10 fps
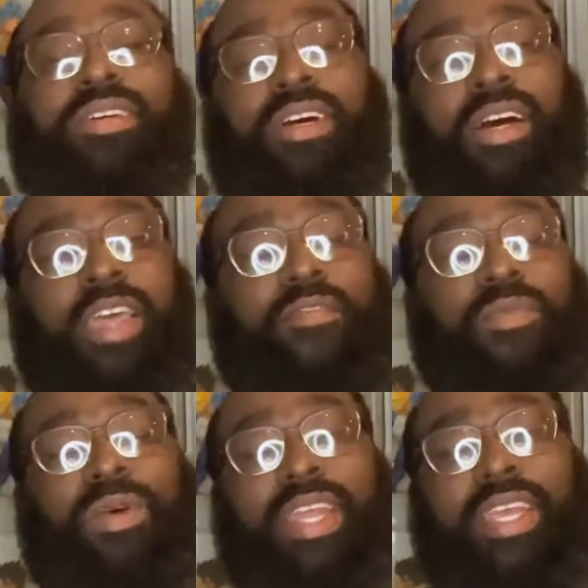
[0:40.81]

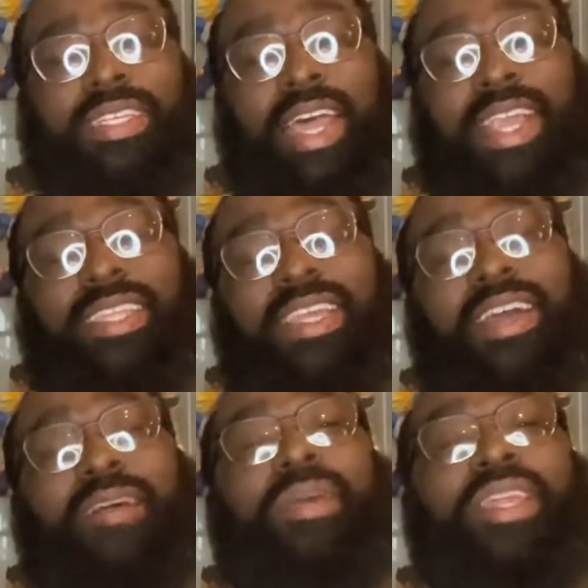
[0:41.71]
everyone that has liked and
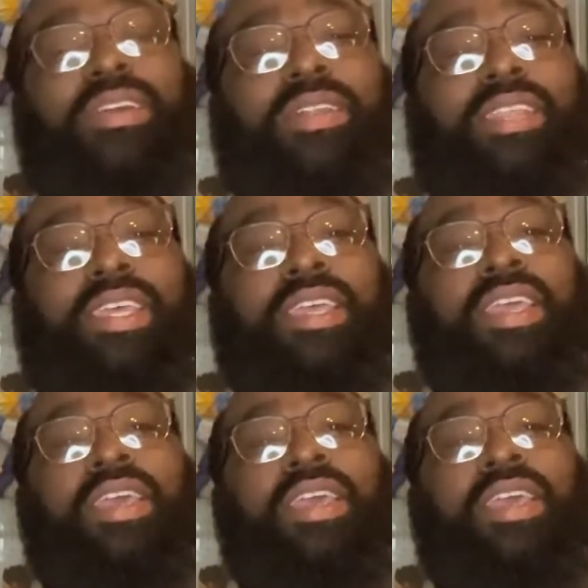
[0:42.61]
commented on the